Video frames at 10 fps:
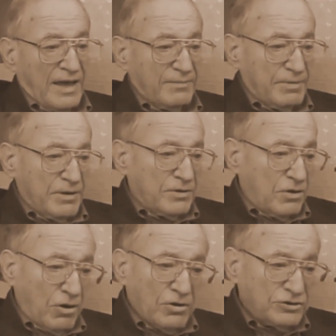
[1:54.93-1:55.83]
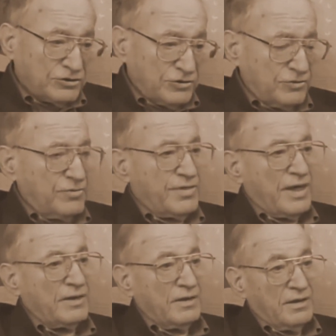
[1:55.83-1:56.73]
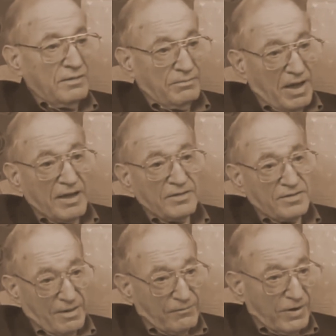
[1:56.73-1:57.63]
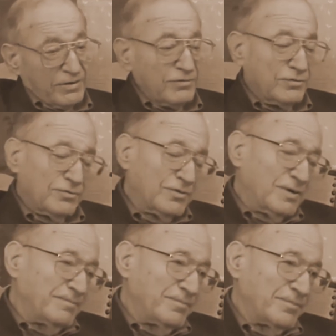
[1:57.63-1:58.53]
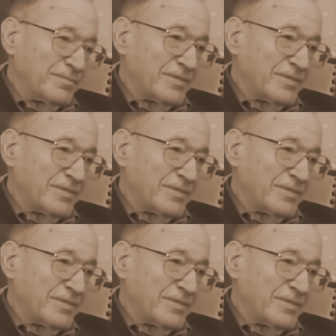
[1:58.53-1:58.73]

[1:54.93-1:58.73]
I had been encouraged to do that by someone who